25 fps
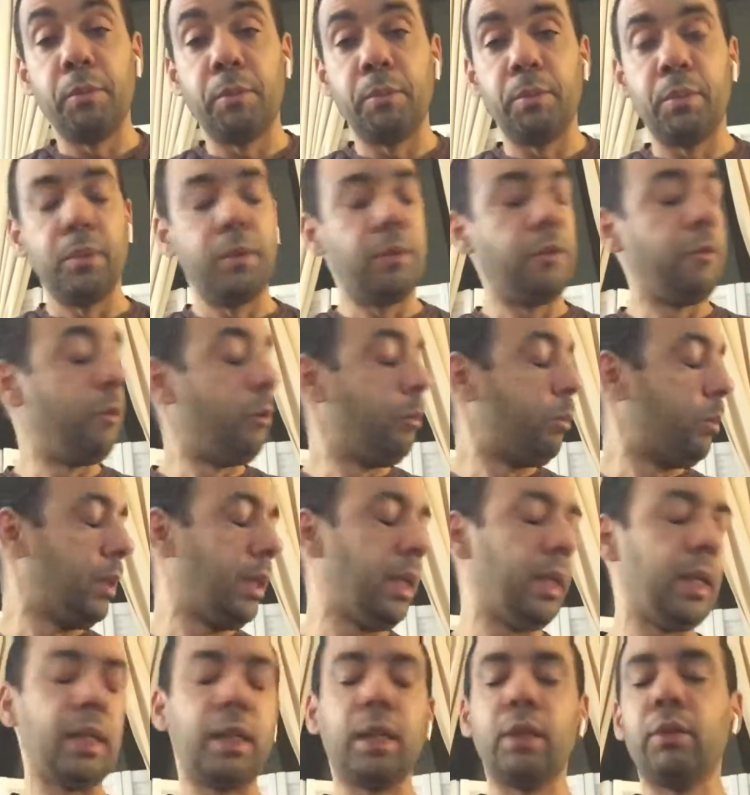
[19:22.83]
If you
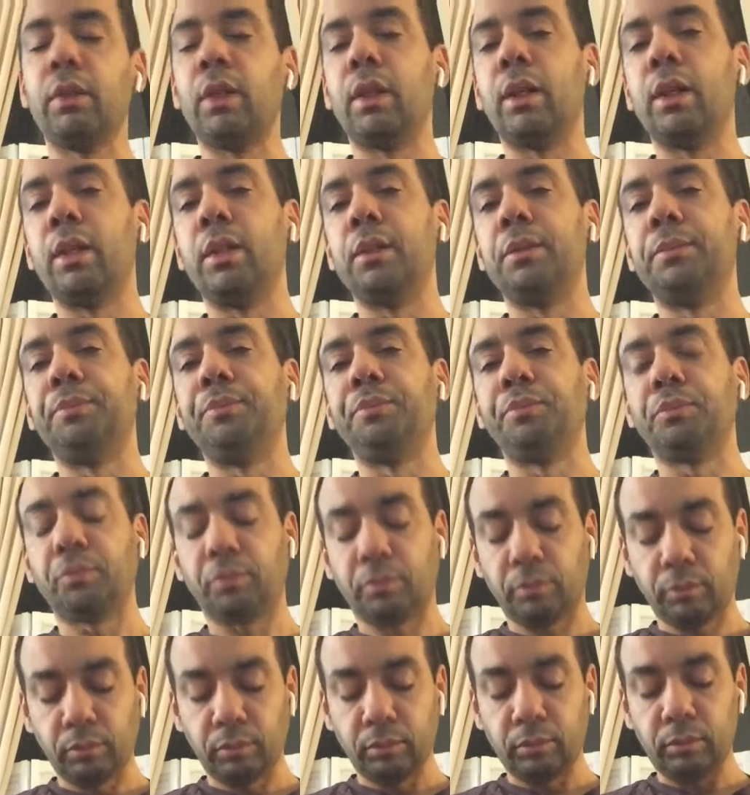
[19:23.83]
play on a
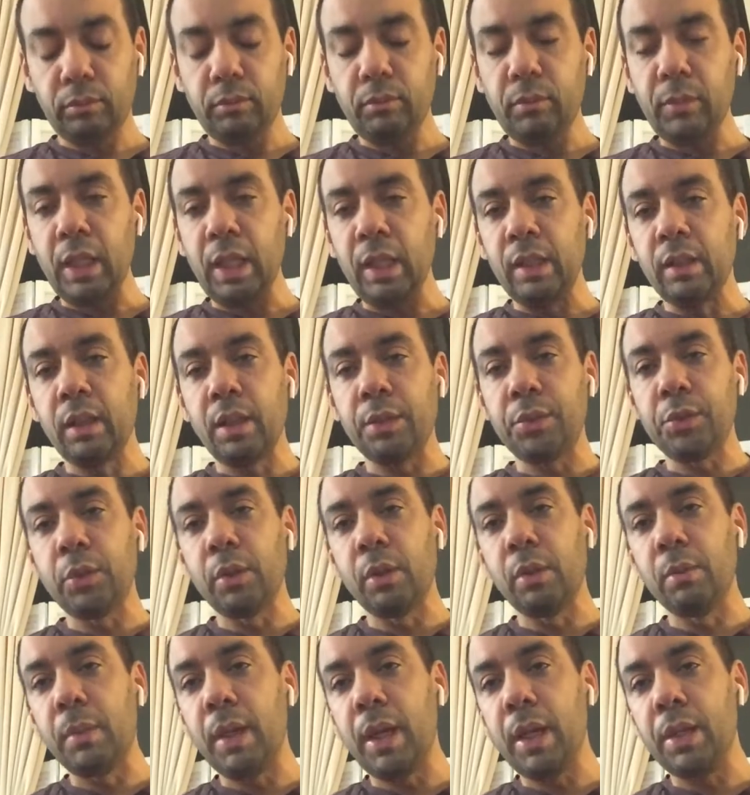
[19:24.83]
natural
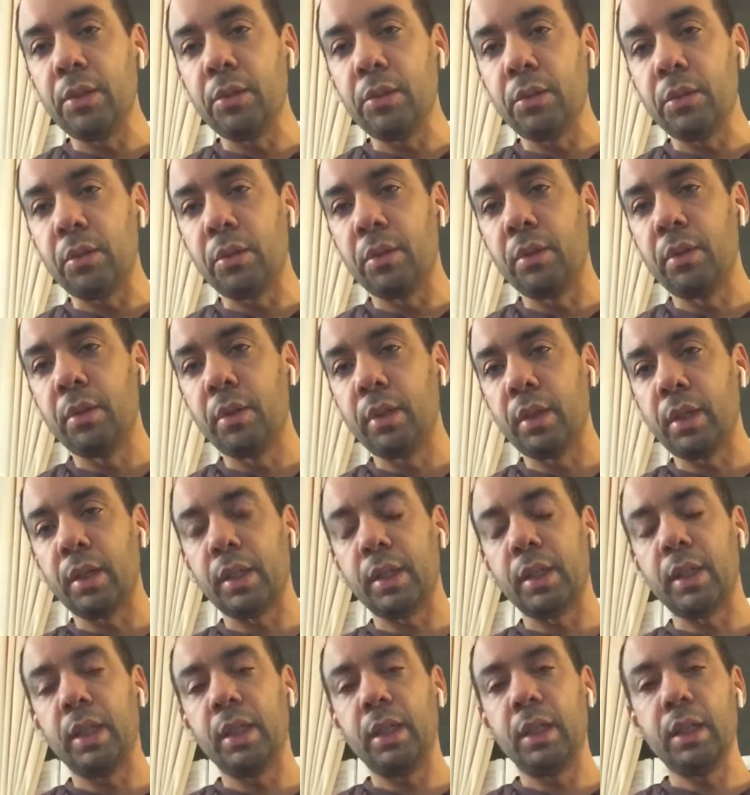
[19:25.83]
minor
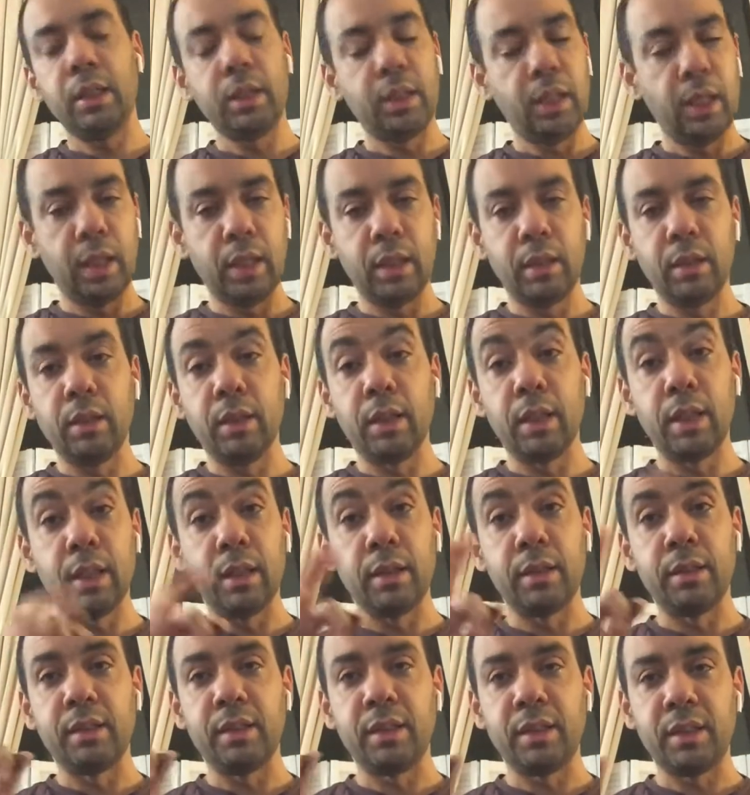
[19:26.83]
key, then the
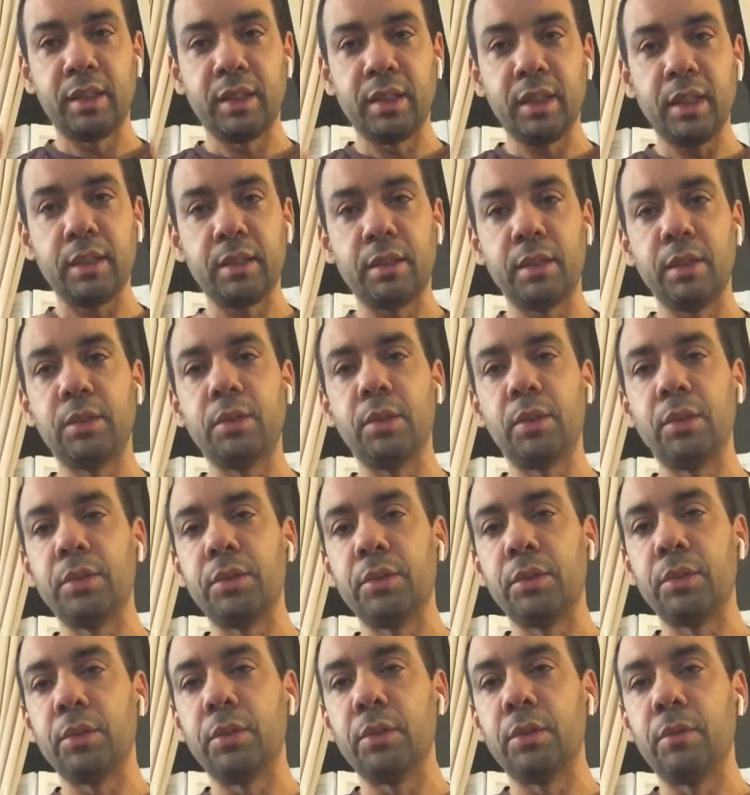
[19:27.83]
6 is
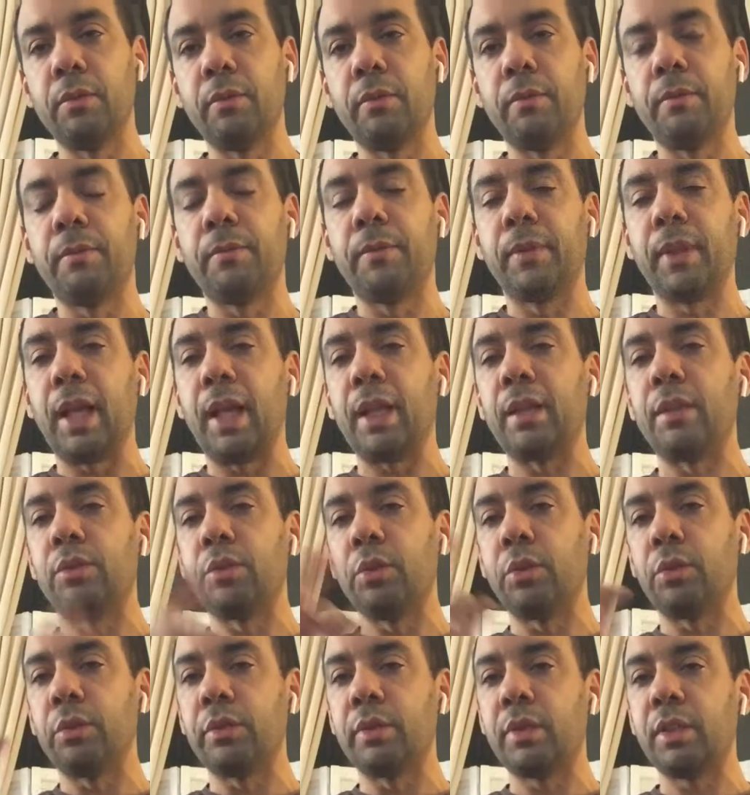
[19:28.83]
also flat.
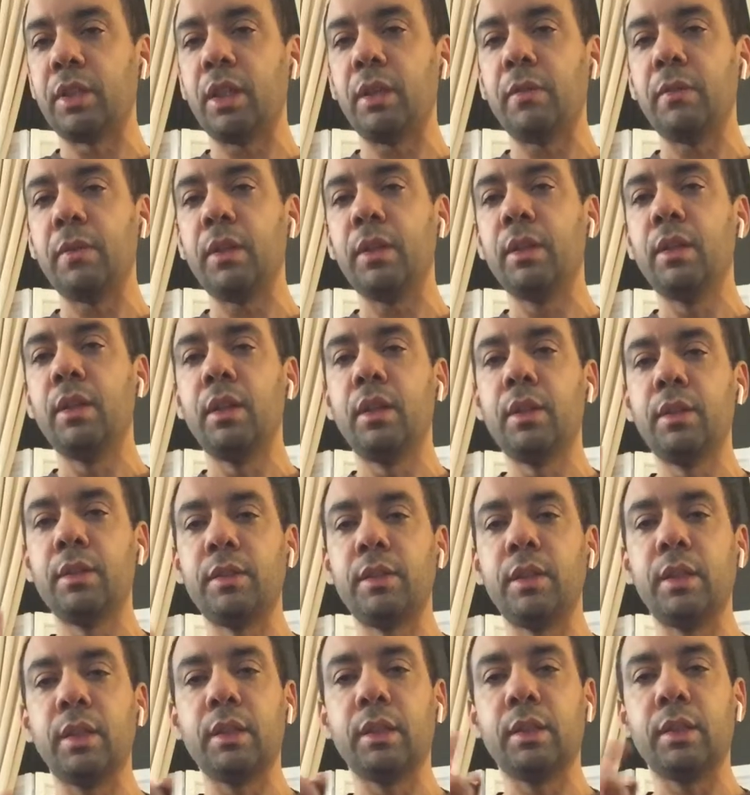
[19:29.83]
So 7,
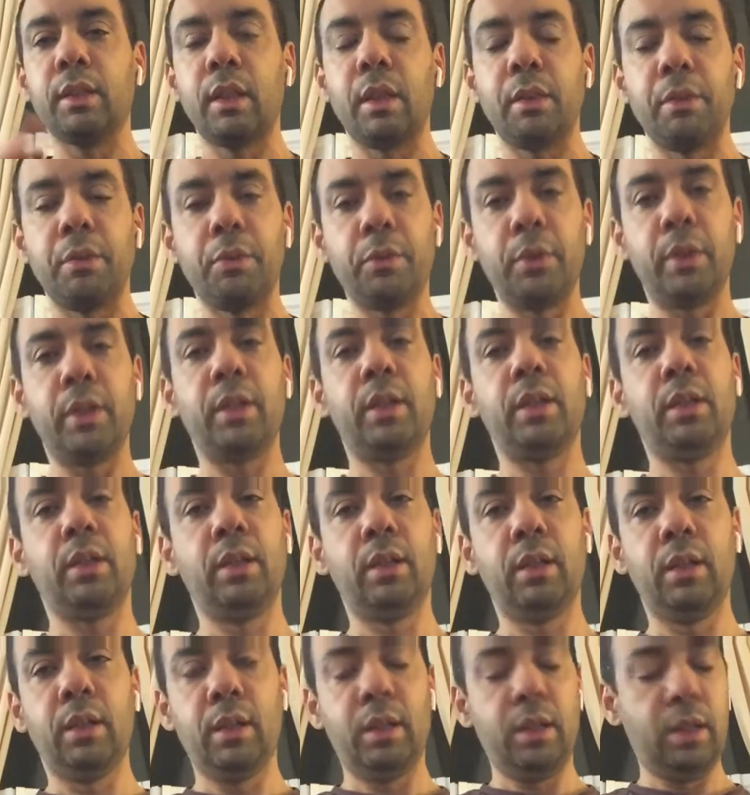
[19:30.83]
6, and 3
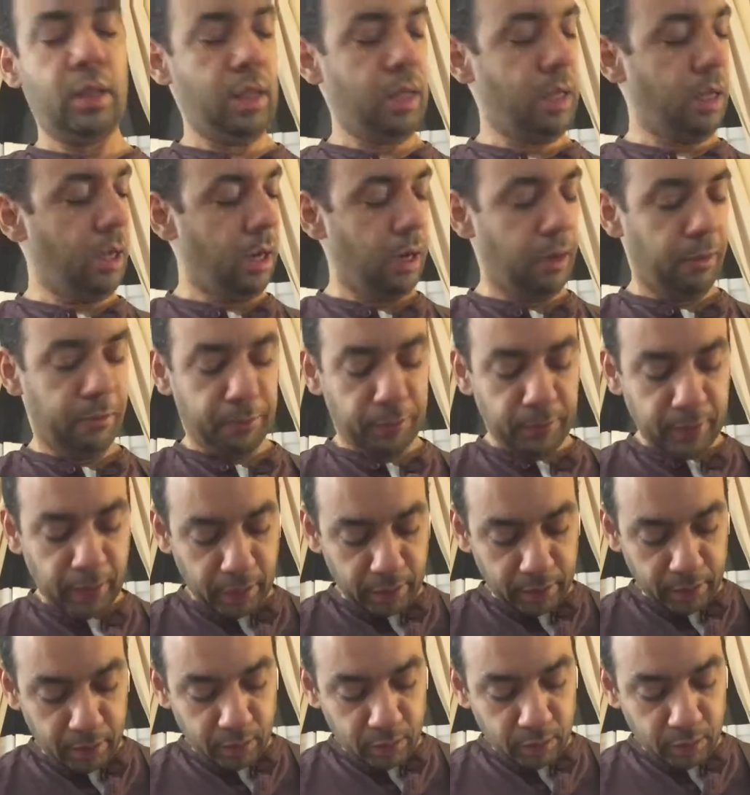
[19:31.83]
are flat.